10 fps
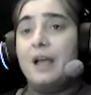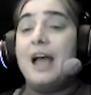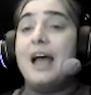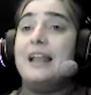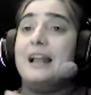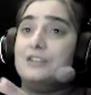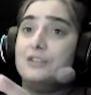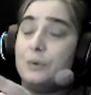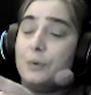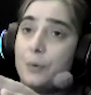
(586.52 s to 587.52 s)
And as
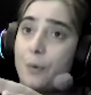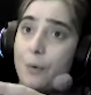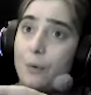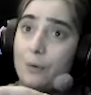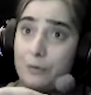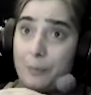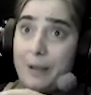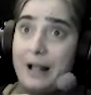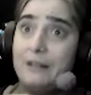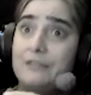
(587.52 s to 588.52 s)
the
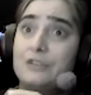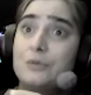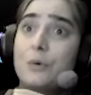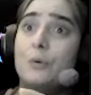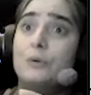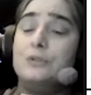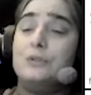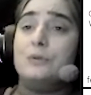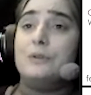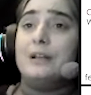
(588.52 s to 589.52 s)
pelvis rolls
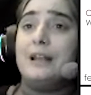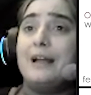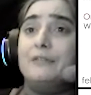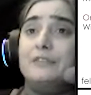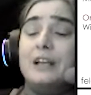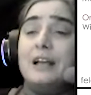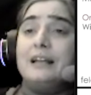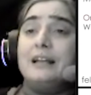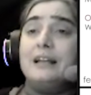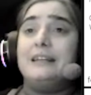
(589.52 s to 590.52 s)
to the left,
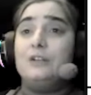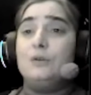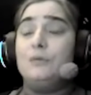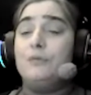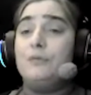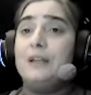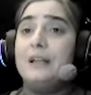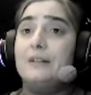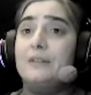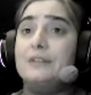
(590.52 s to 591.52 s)
can you
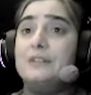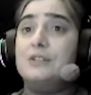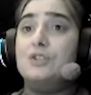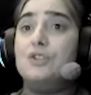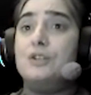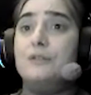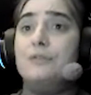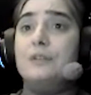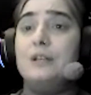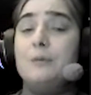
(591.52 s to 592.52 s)
feel this
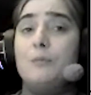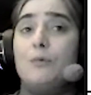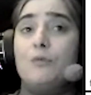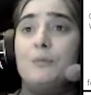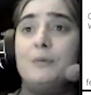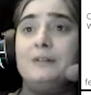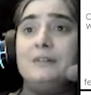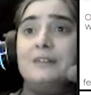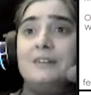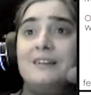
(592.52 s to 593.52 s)
shifting movement
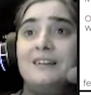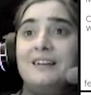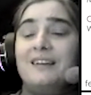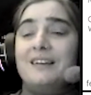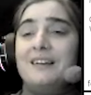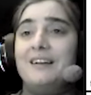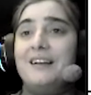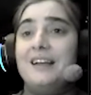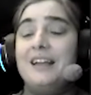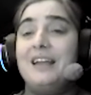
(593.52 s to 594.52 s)

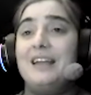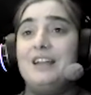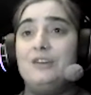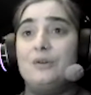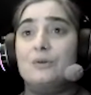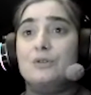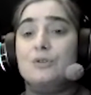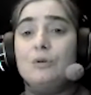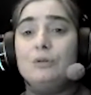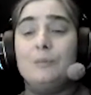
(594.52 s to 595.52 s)
in your
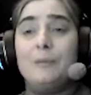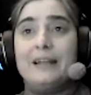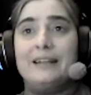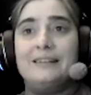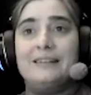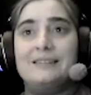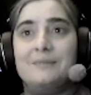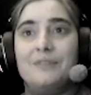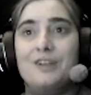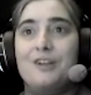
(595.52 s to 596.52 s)
shoulder blades?
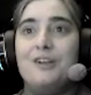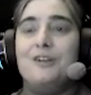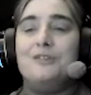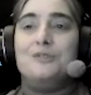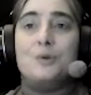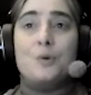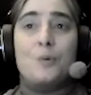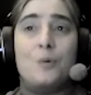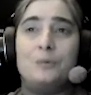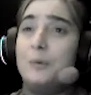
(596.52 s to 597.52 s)
So
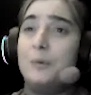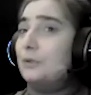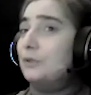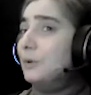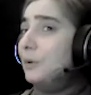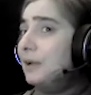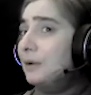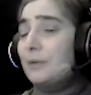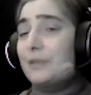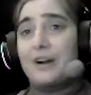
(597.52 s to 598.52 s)
what we were
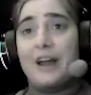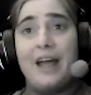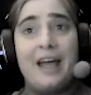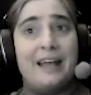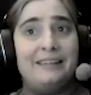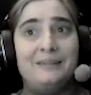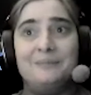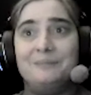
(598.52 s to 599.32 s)
doing with our head,